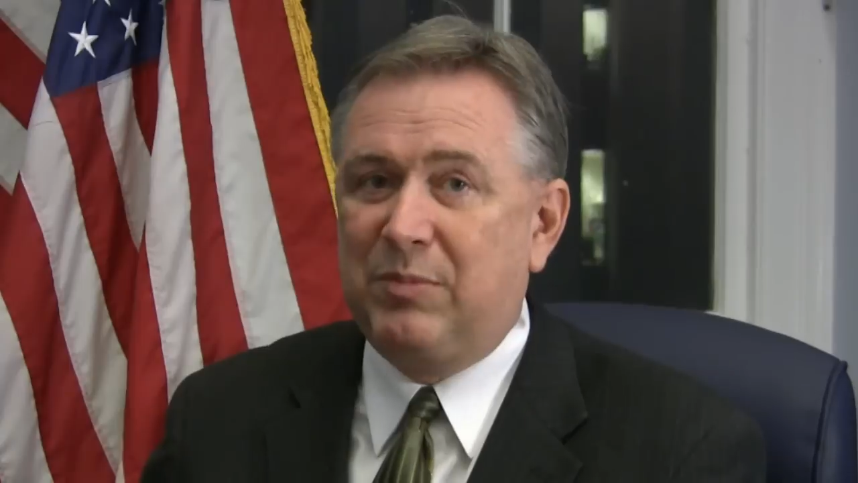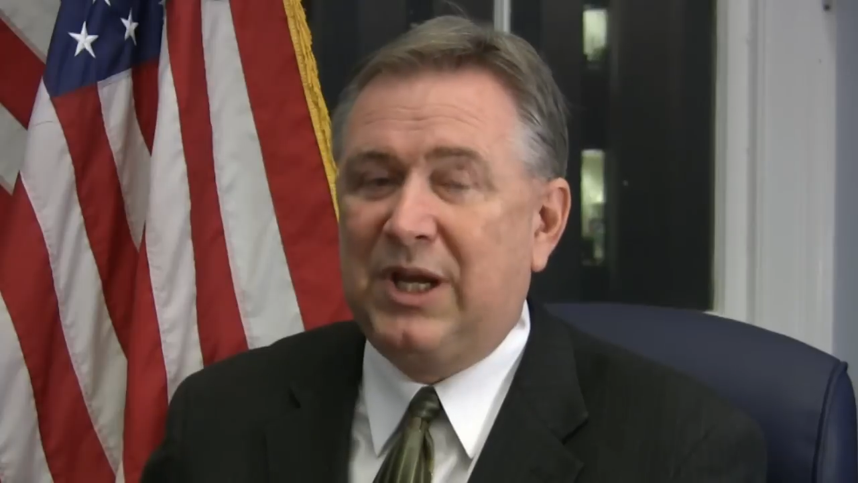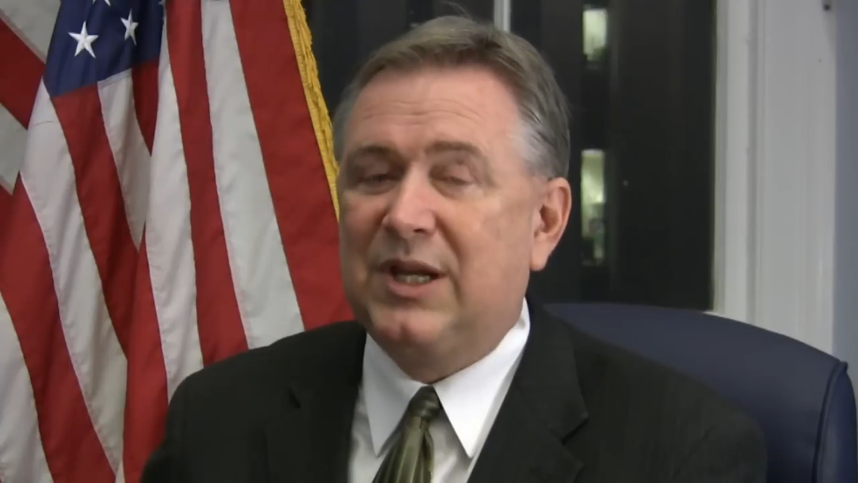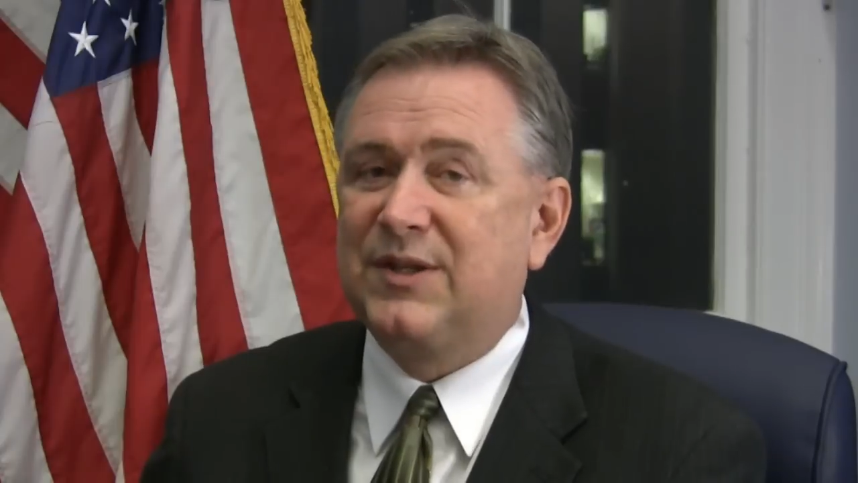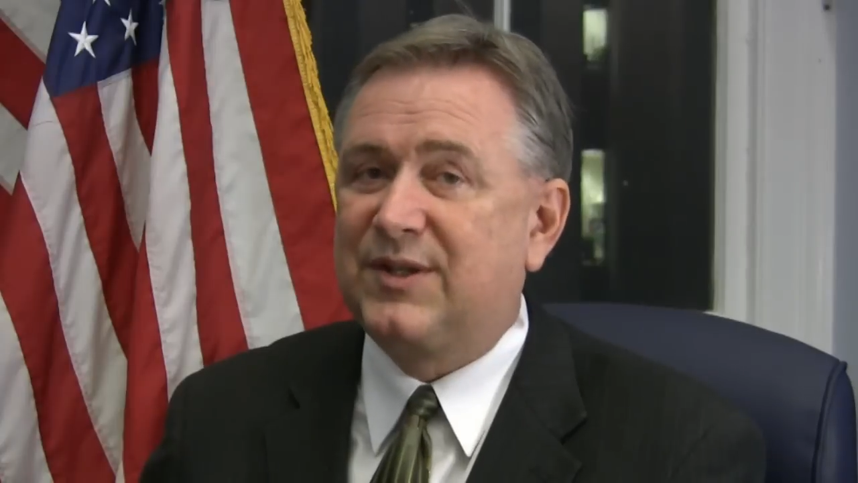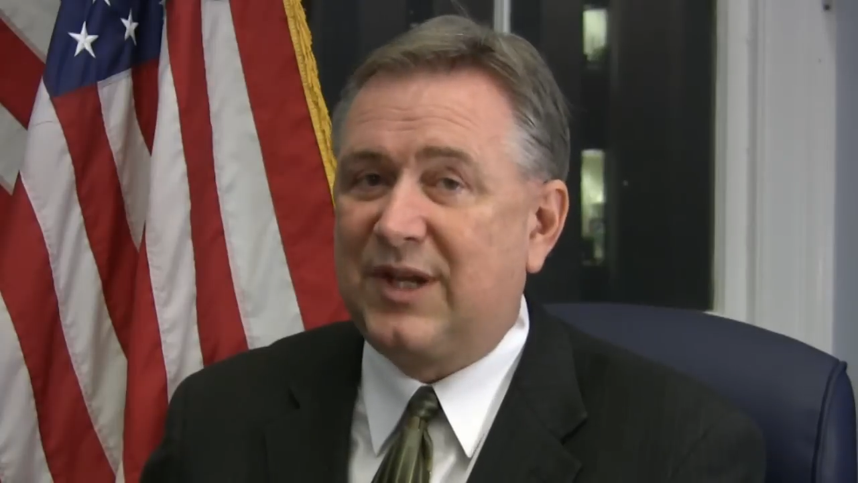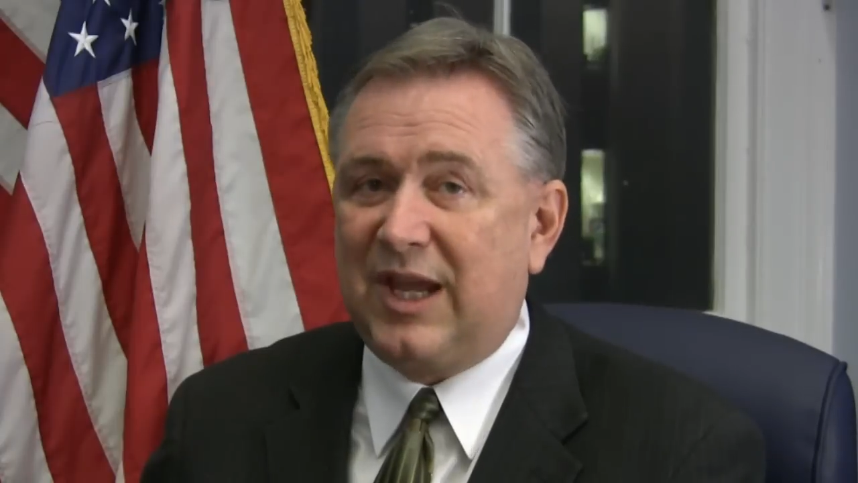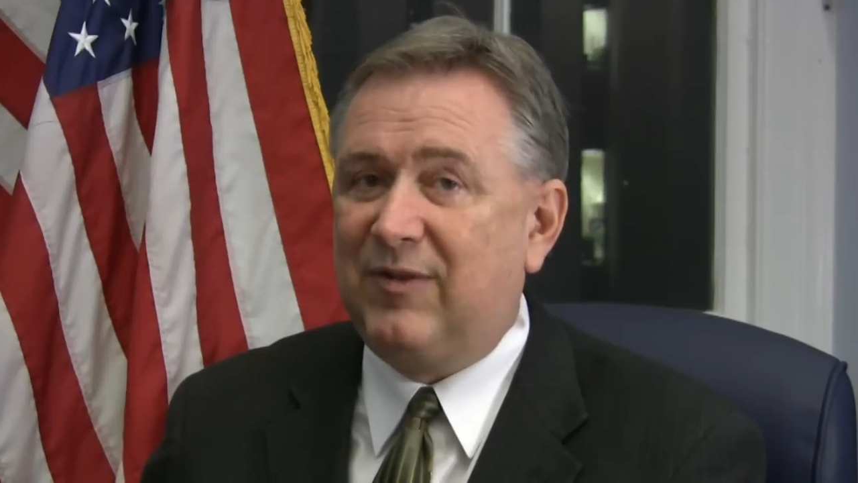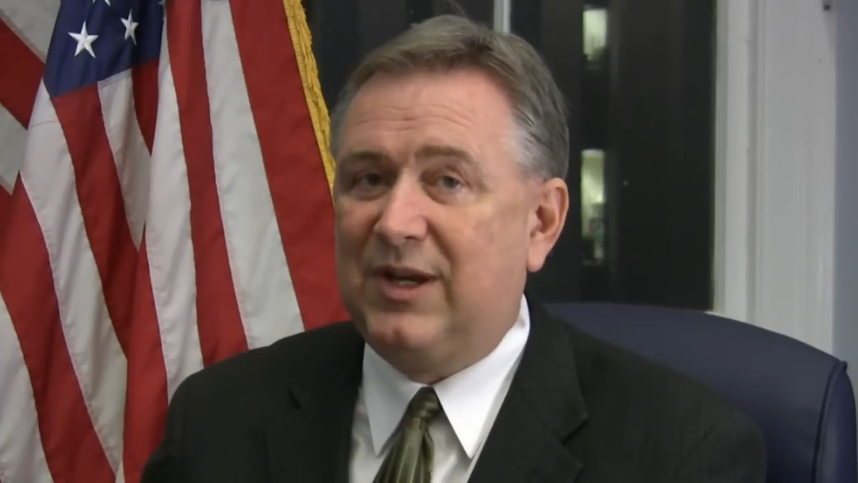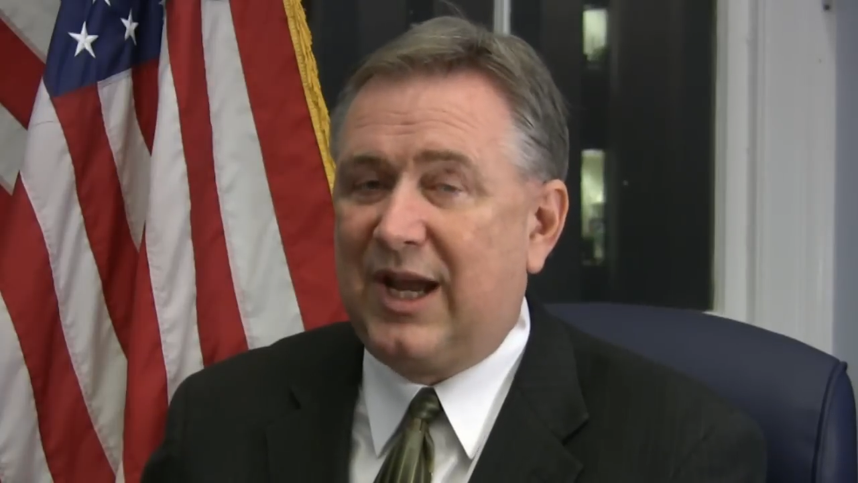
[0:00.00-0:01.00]
me in
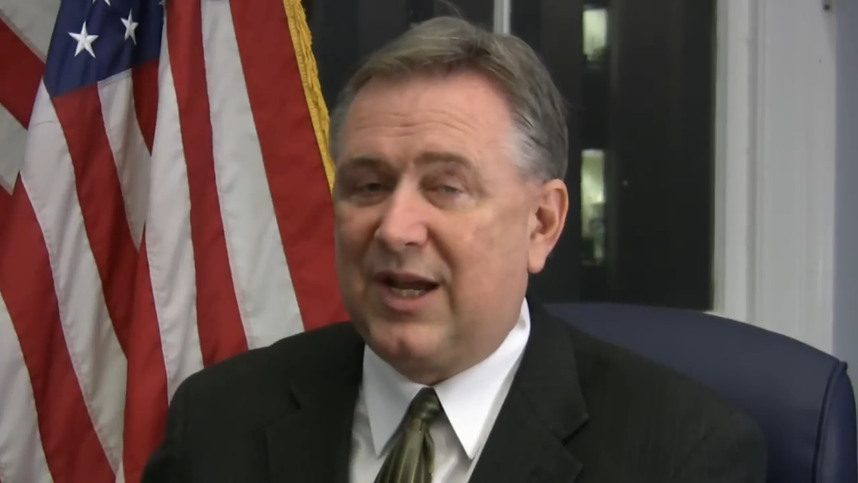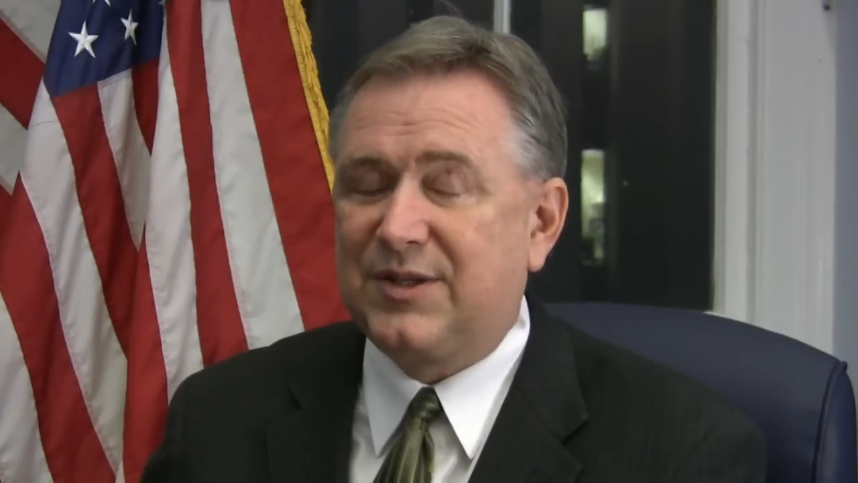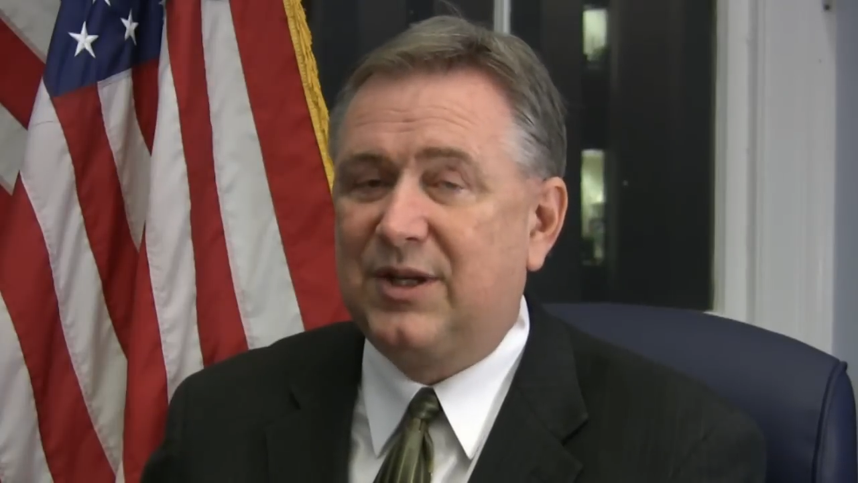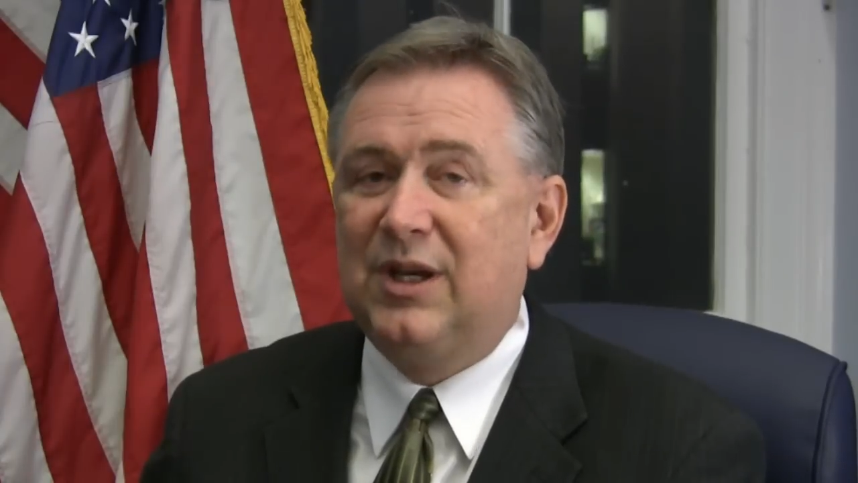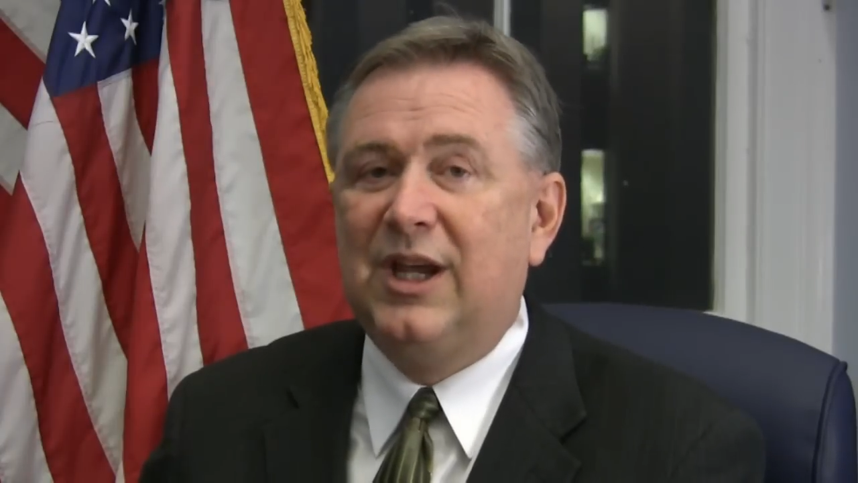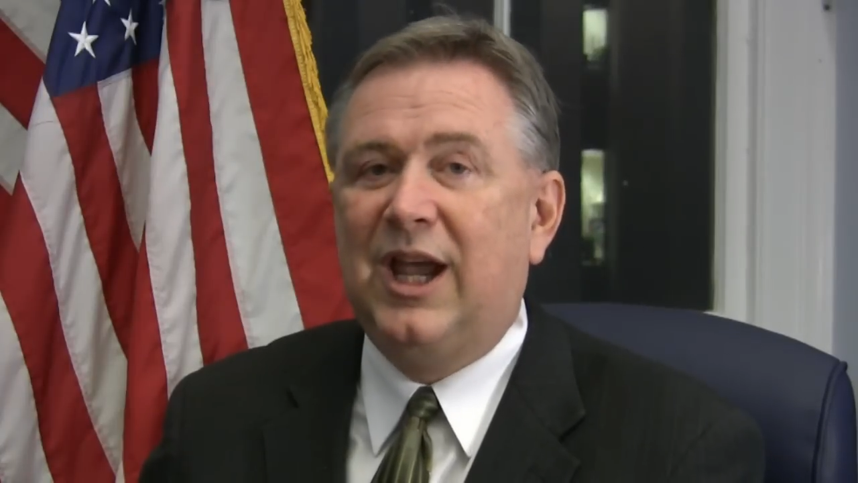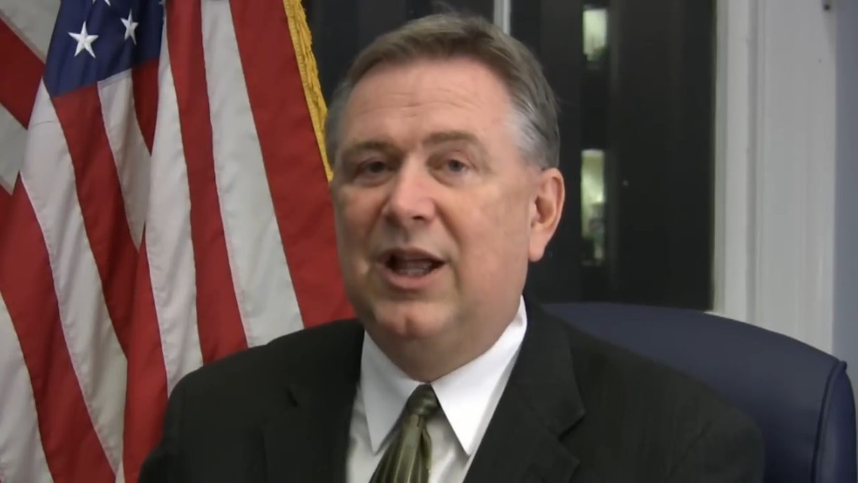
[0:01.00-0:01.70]
saving NASA,